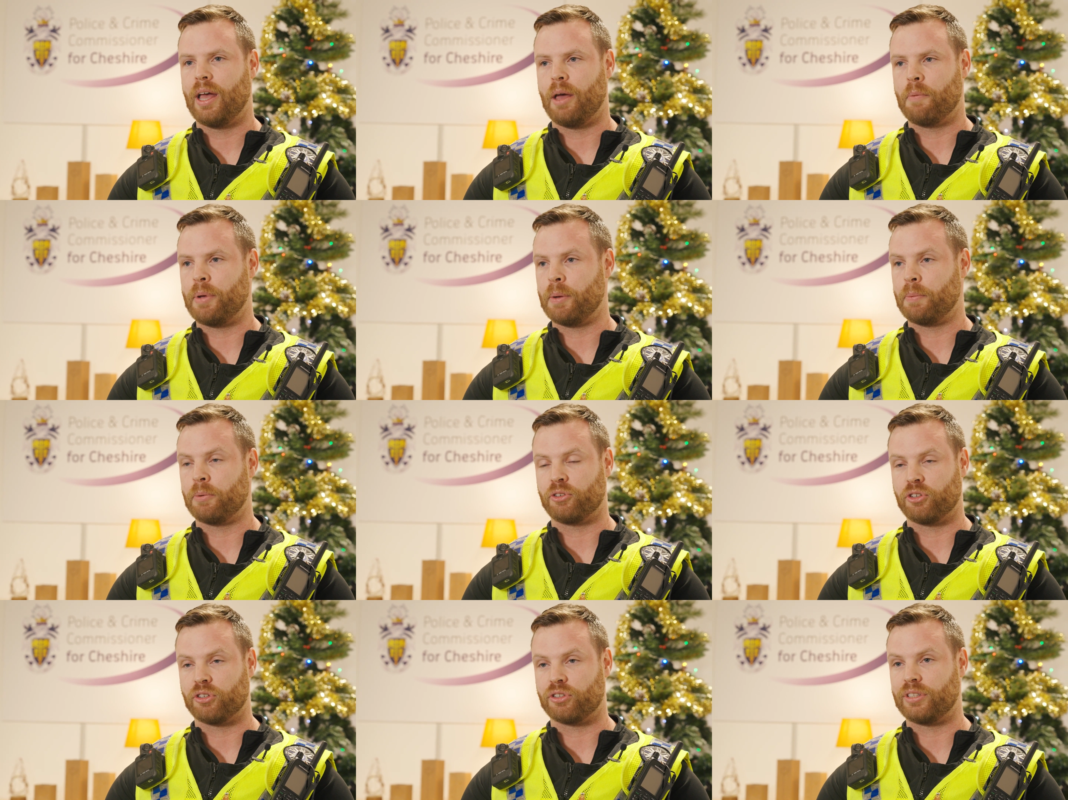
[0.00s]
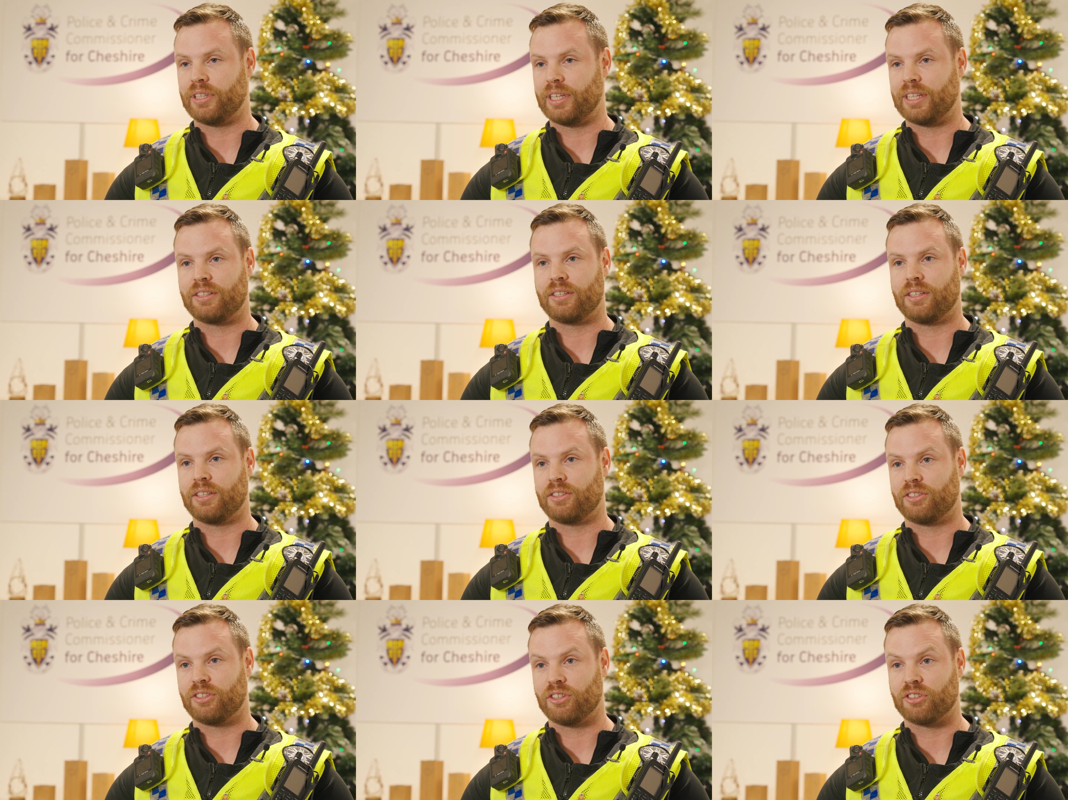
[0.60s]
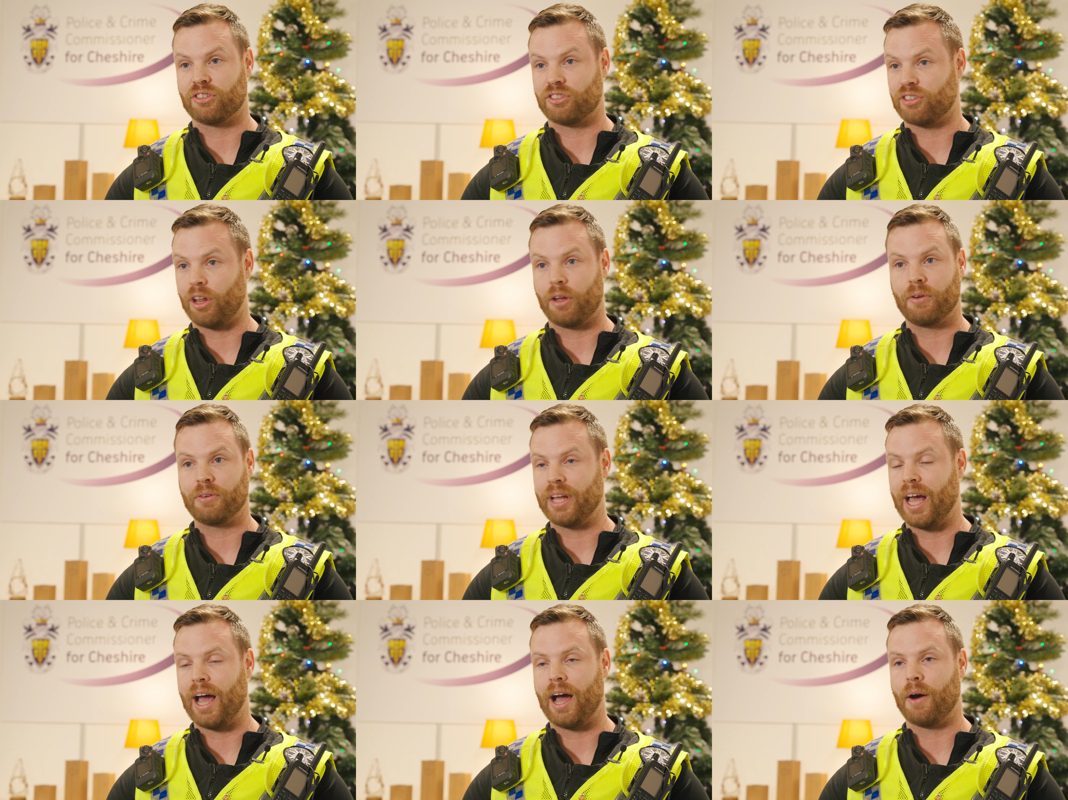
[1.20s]
and people just need to just
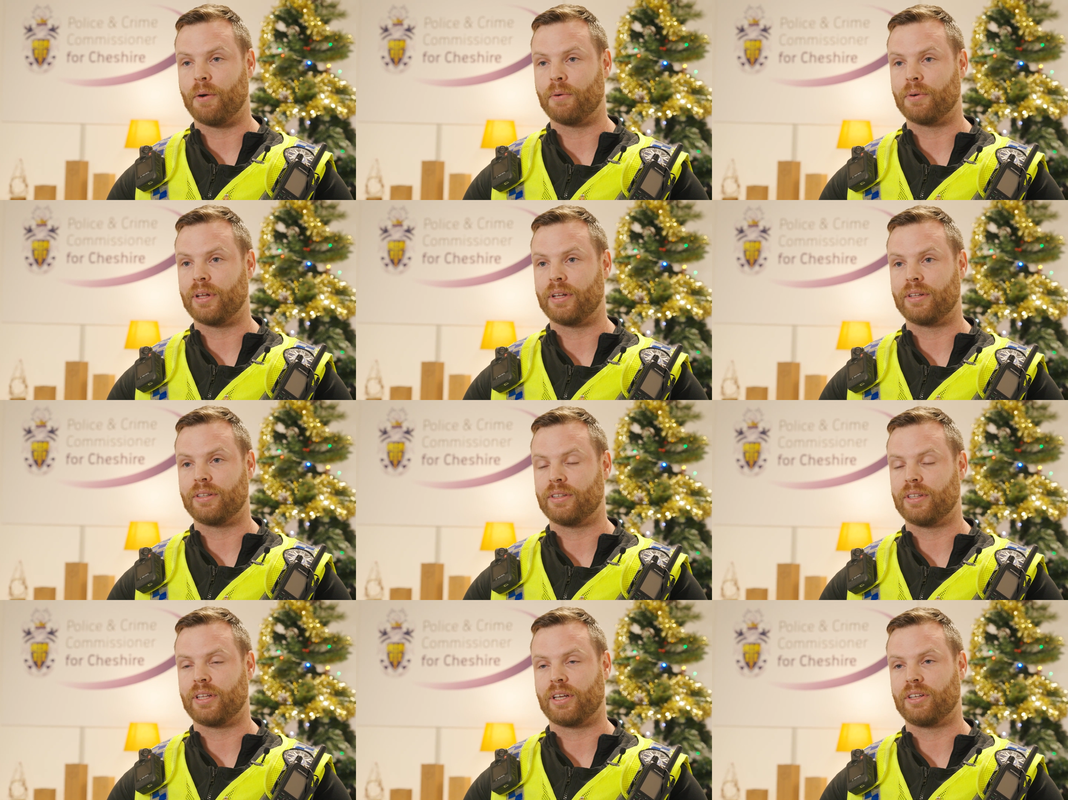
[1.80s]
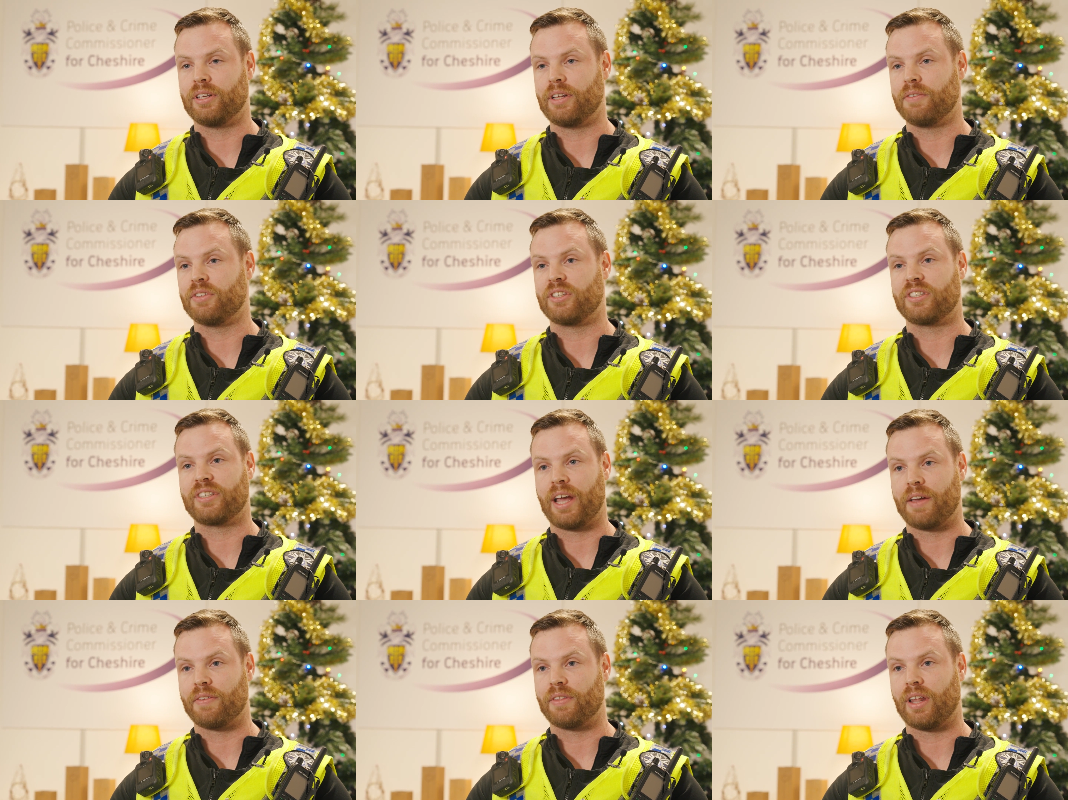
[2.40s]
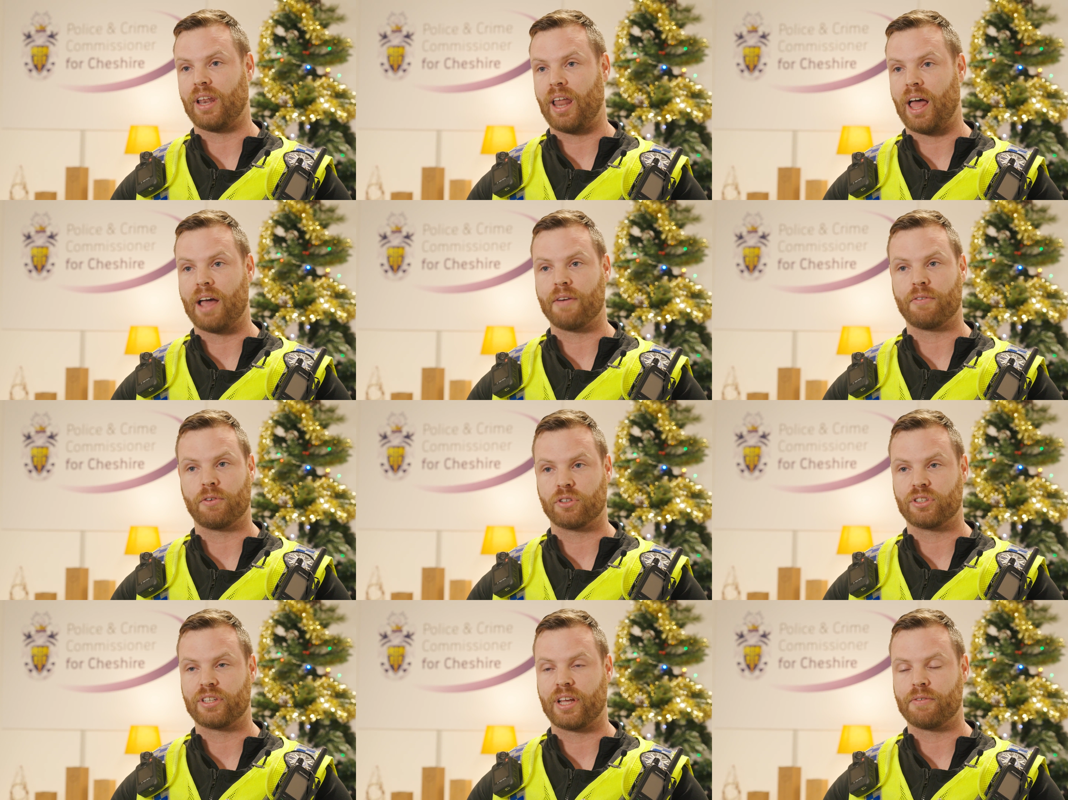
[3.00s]
slow down and they could either save their
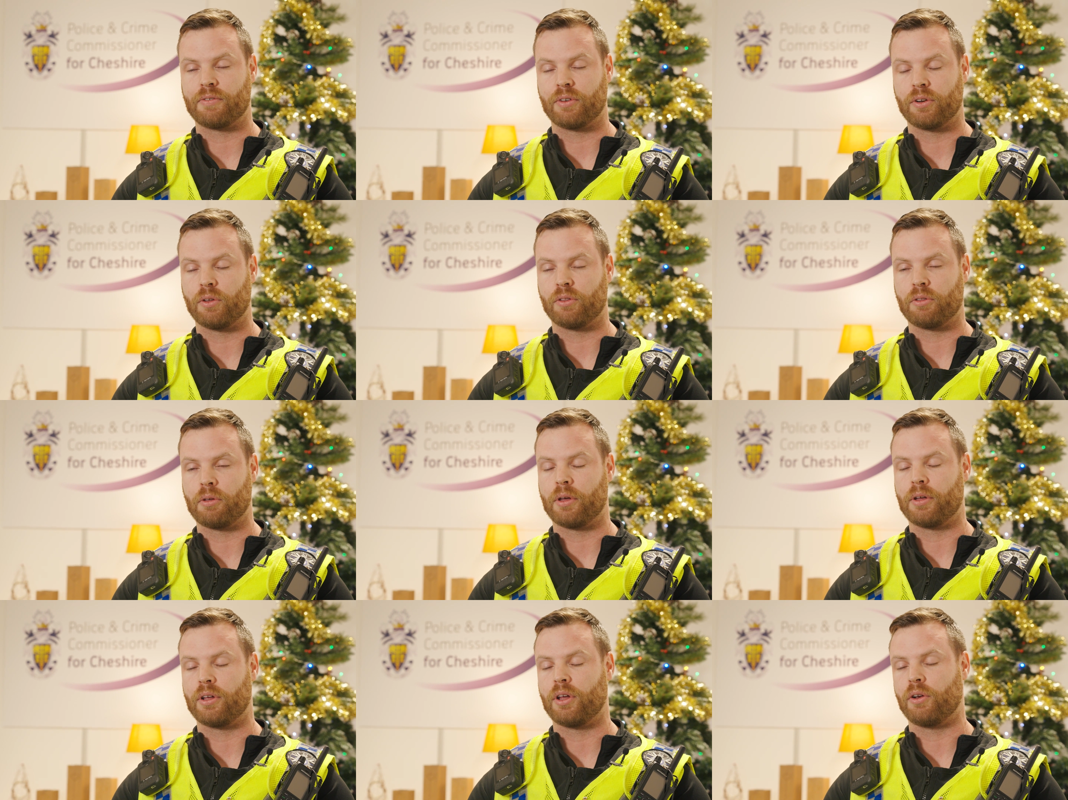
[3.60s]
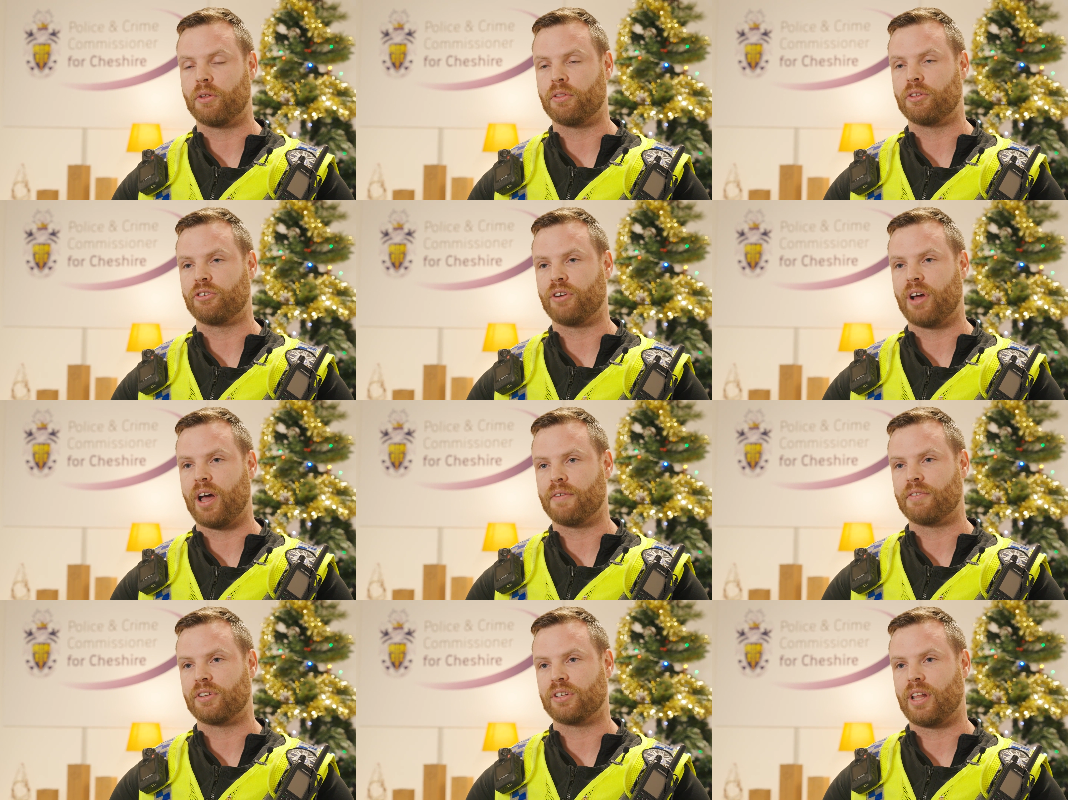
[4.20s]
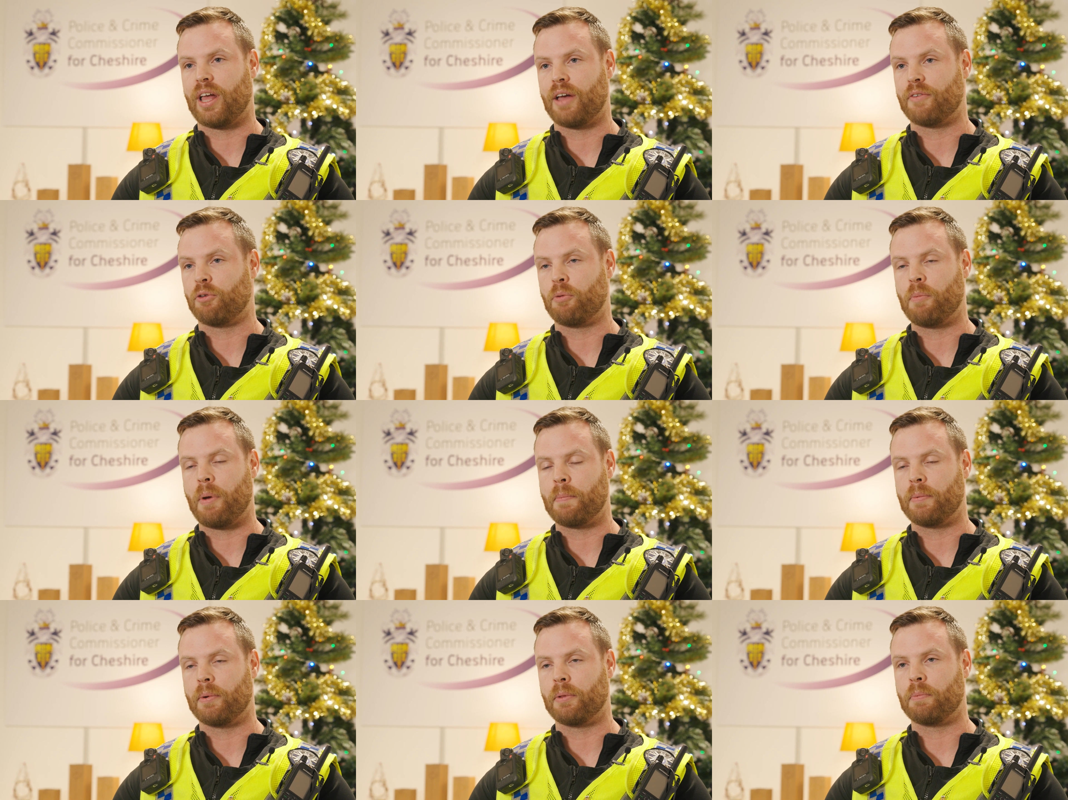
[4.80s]
life or save another another driver's life or a
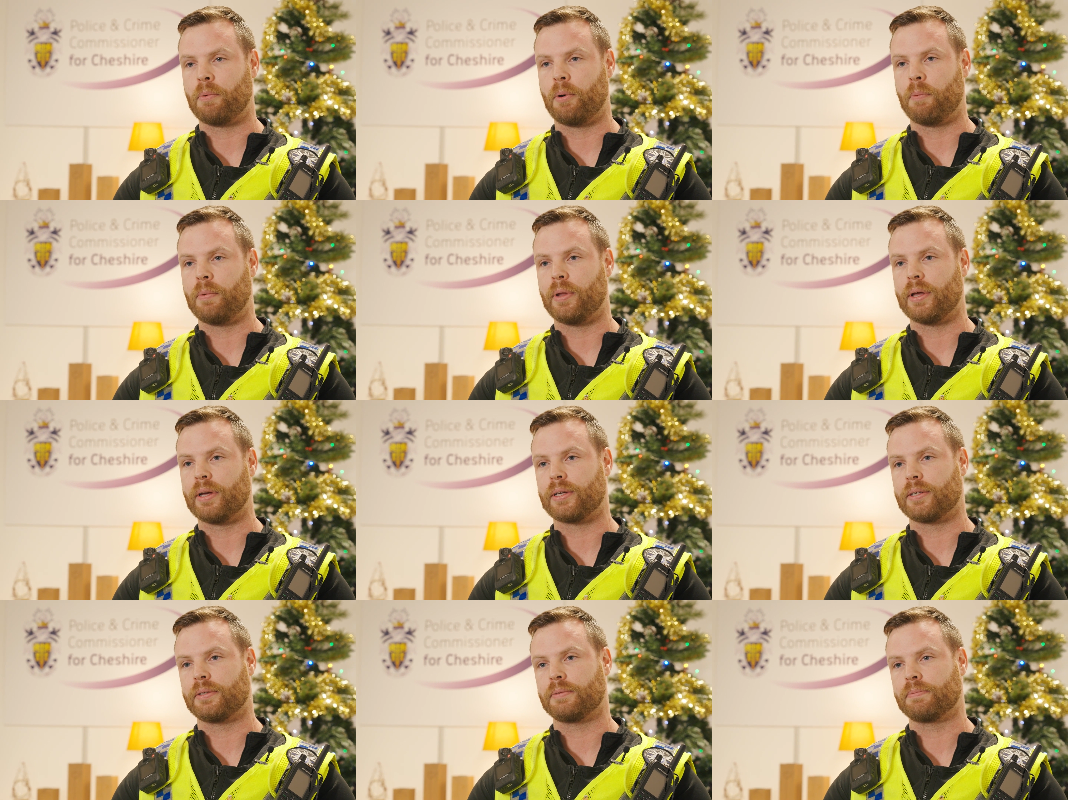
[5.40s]
member of the public.